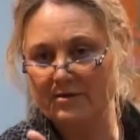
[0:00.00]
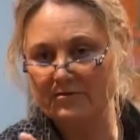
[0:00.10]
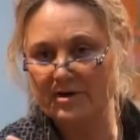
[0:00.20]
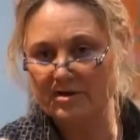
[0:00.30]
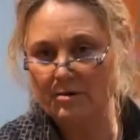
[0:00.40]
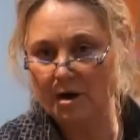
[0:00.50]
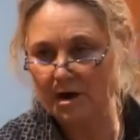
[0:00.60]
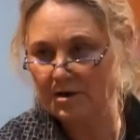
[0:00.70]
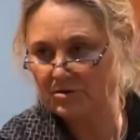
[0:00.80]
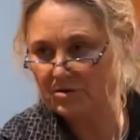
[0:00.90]
of this
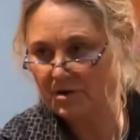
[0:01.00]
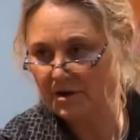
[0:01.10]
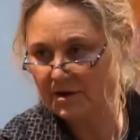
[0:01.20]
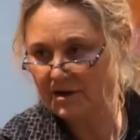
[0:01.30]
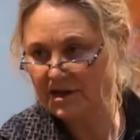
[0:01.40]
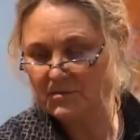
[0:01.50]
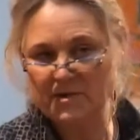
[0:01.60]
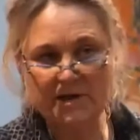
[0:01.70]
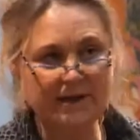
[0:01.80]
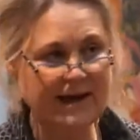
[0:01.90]
knowledge, has
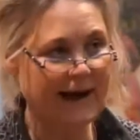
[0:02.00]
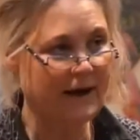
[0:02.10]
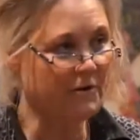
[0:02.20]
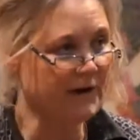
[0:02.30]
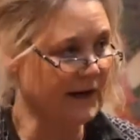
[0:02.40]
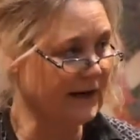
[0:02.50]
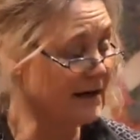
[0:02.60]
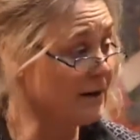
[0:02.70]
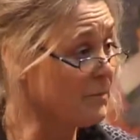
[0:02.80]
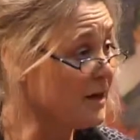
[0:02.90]
been carrying it, and